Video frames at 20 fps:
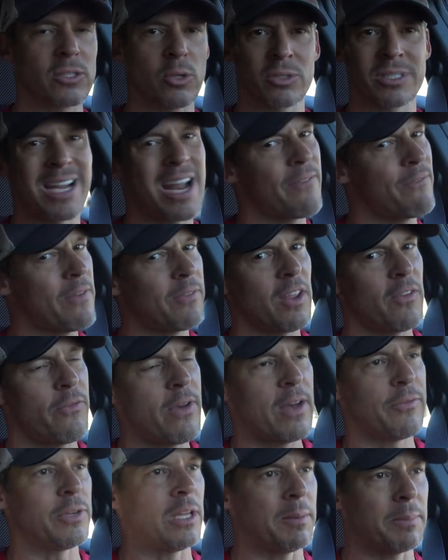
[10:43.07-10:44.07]
So it's not
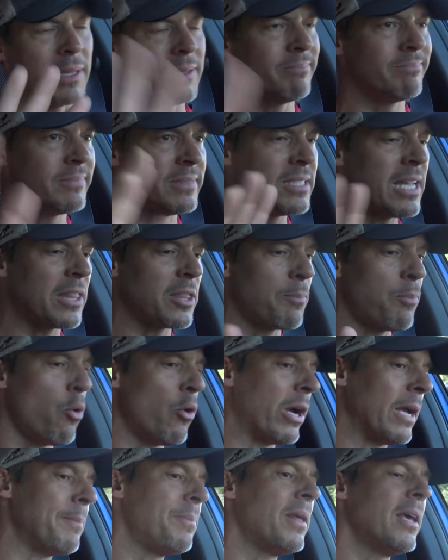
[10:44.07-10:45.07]
50-50, but it's not the
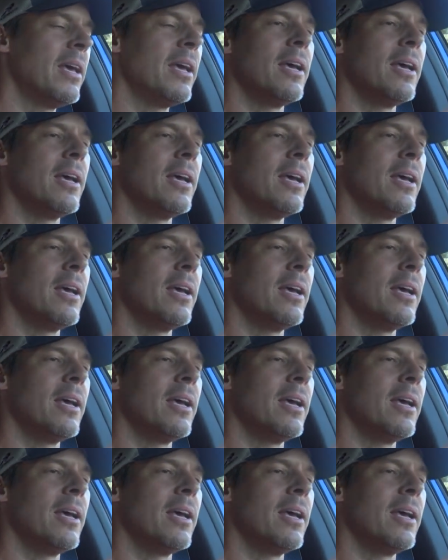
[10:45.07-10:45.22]
point.